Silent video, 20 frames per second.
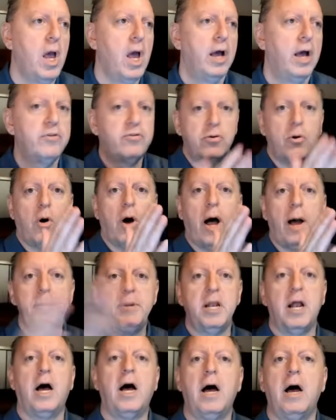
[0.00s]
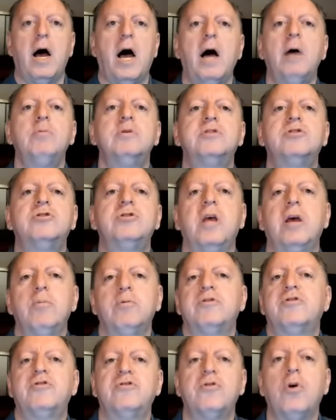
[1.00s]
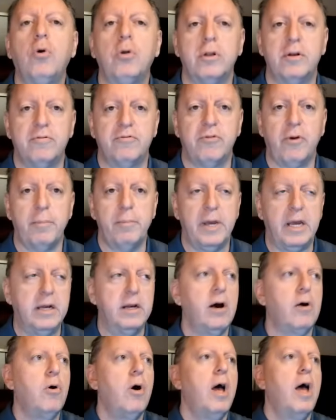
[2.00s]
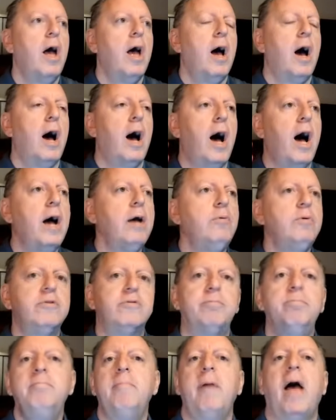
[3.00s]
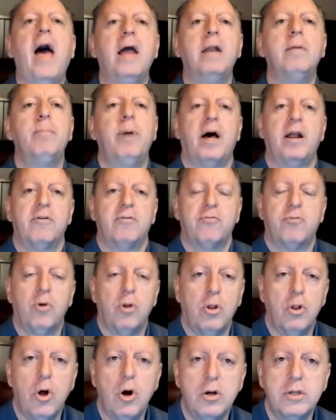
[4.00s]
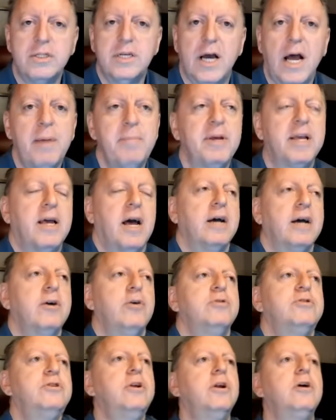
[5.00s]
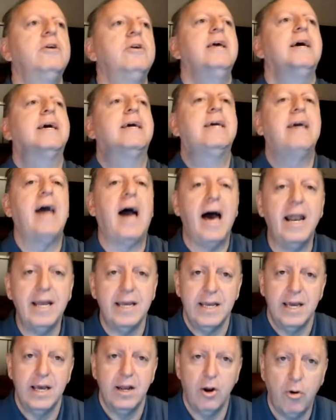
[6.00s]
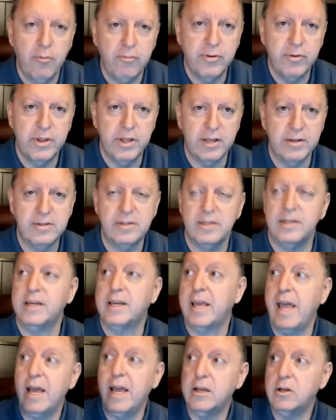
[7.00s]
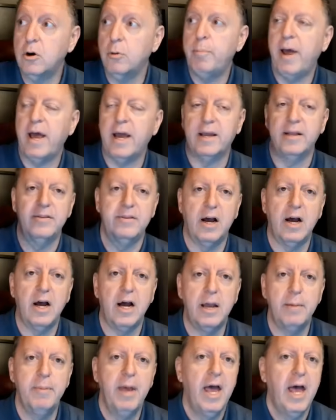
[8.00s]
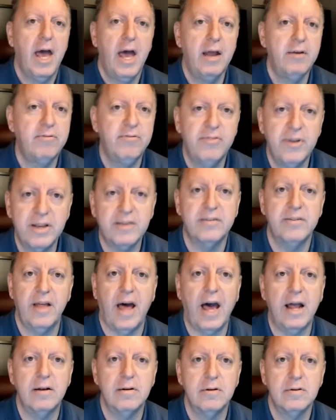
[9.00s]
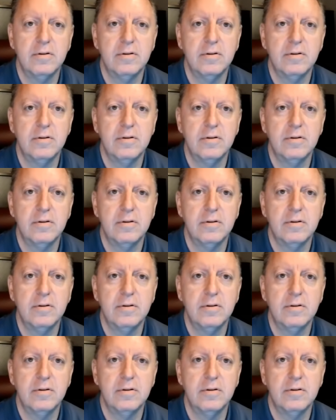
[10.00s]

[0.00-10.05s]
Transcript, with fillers: and so i mean I, I was it was stolen from me now i was mad about it for a long time and god goes you know you gotta get over this you can't go back in time and fix that